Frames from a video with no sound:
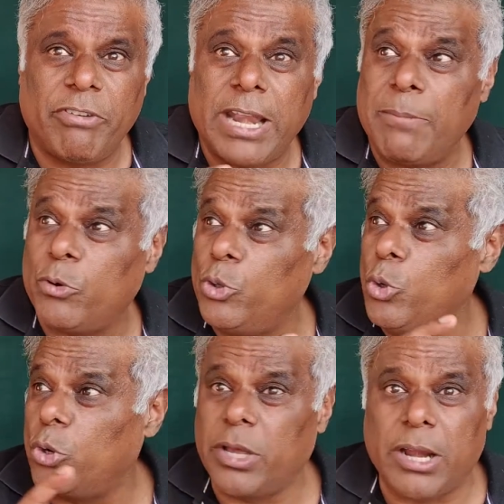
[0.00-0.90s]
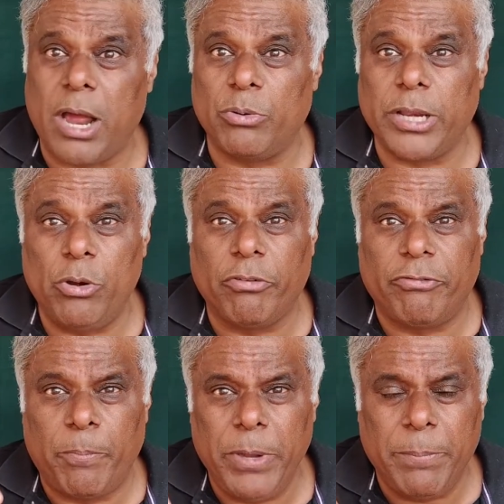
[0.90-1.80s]
where I'm going to look around and look
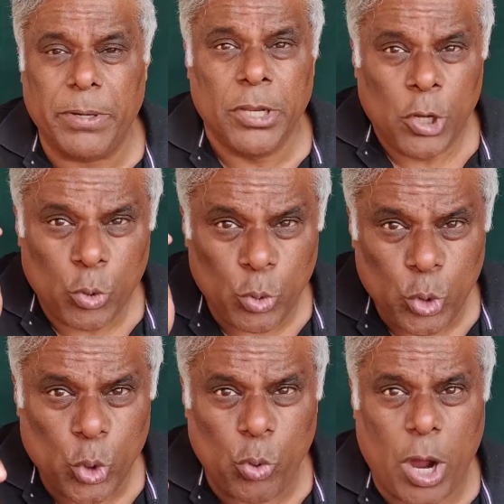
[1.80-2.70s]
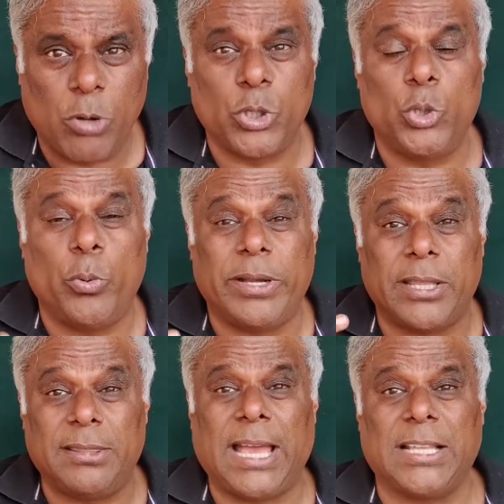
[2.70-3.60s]
for people who know how to do it.
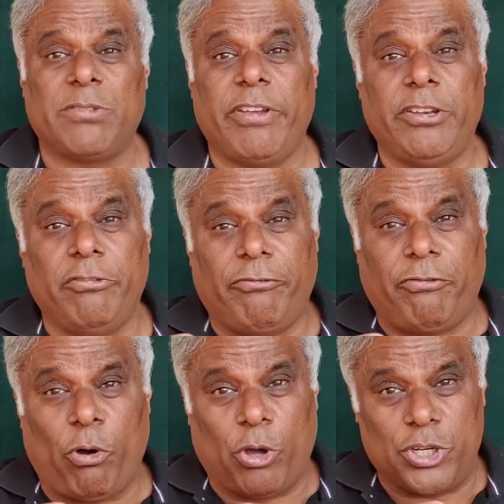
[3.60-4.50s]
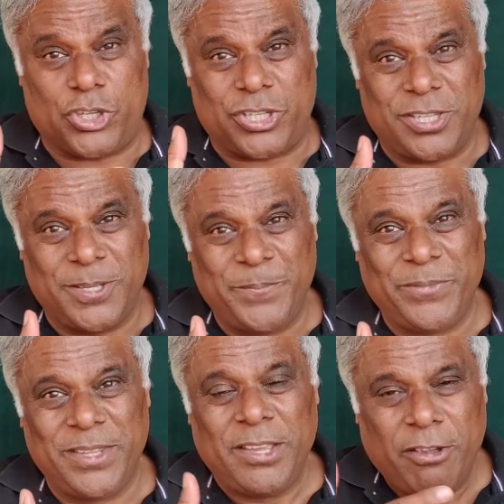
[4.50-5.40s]
And that's where you forge
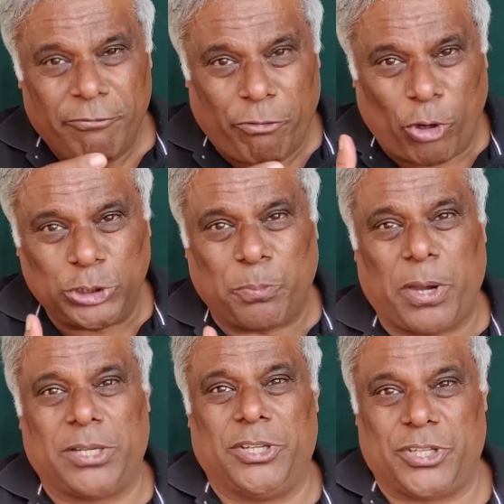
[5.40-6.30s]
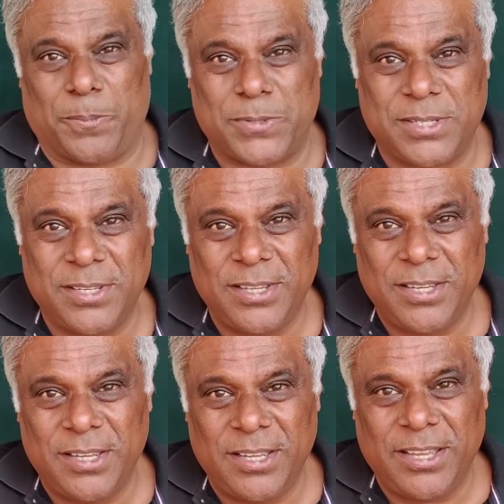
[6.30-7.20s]
partnerships
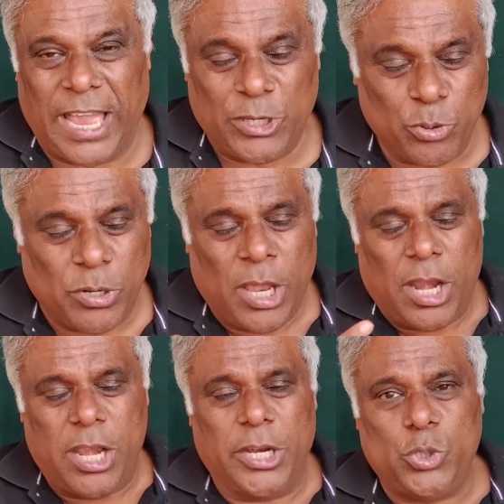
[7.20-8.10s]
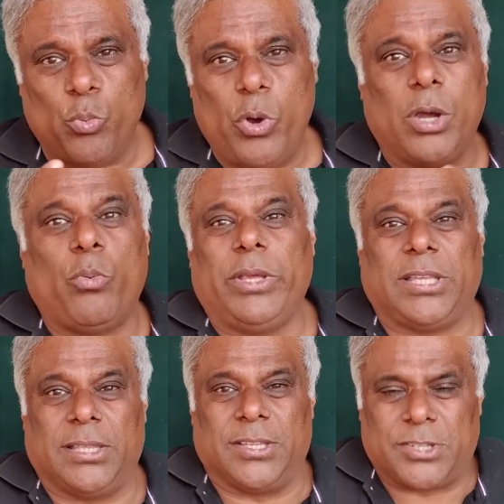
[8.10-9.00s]
and you learn to work with
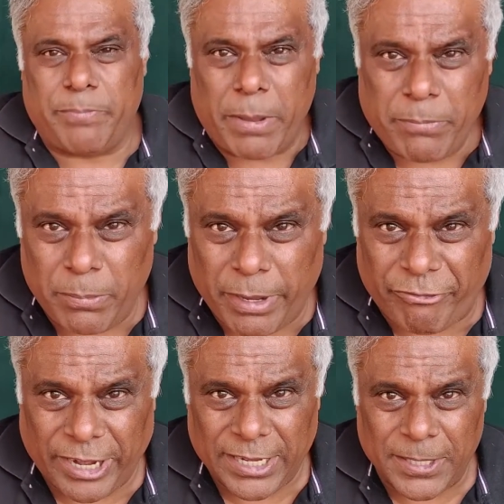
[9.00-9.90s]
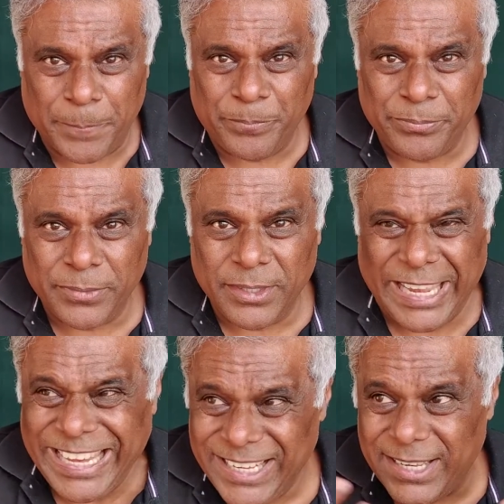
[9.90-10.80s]
others. Remember, my friend,
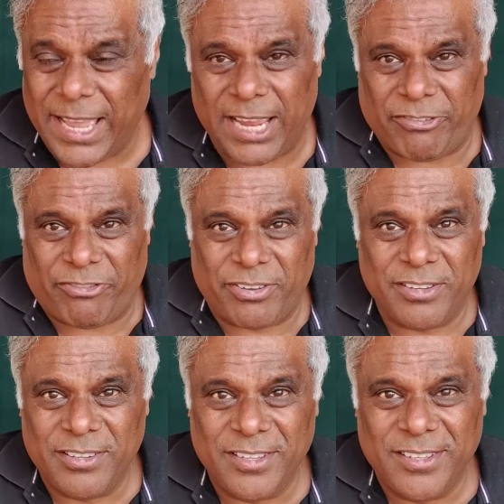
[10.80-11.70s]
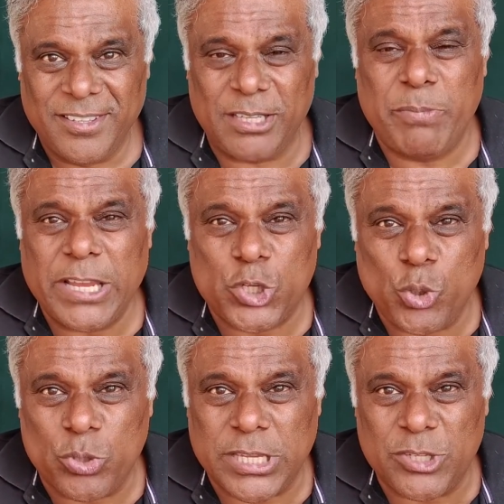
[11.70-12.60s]
in life, it makes
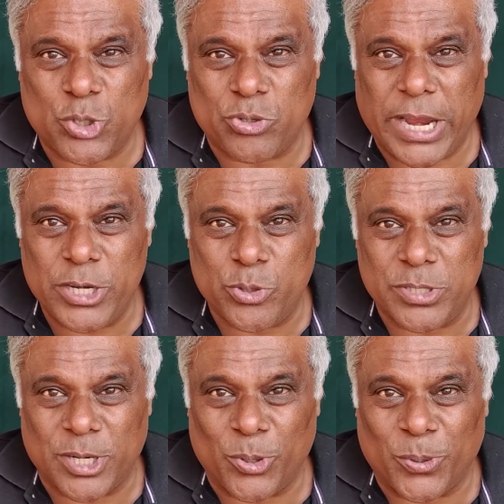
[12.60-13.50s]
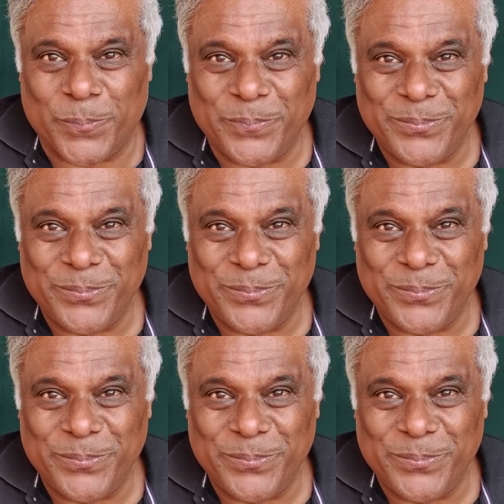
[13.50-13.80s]
no sense to try and do it alone.